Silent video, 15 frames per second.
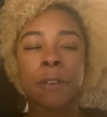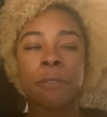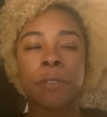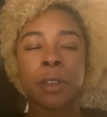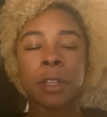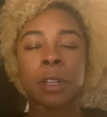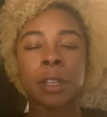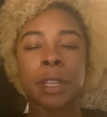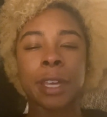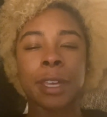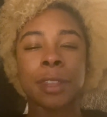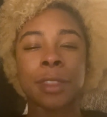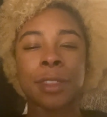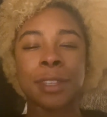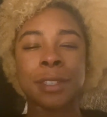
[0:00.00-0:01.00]
feeling
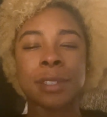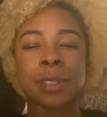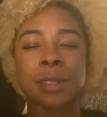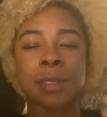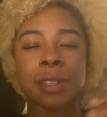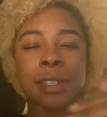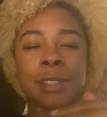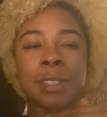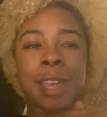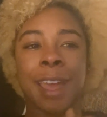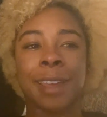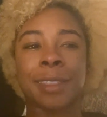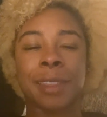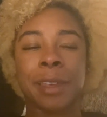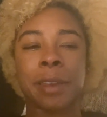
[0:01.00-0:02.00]
like this
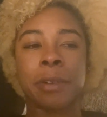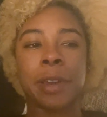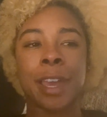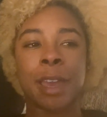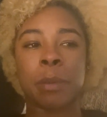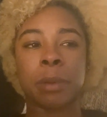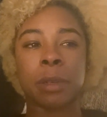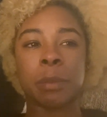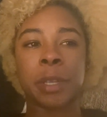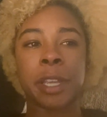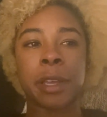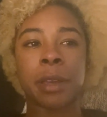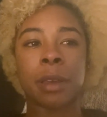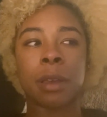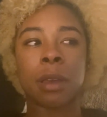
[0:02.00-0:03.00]
exact thing would happen to
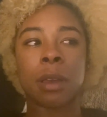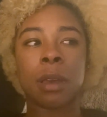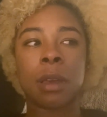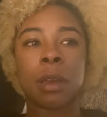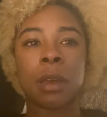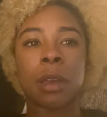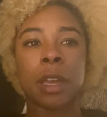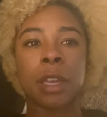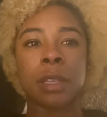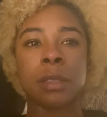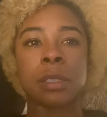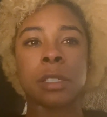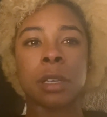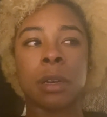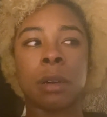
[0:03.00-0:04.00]
me. And
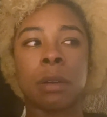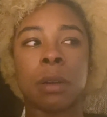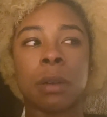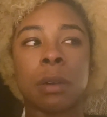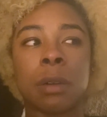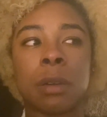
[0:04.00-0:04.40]
so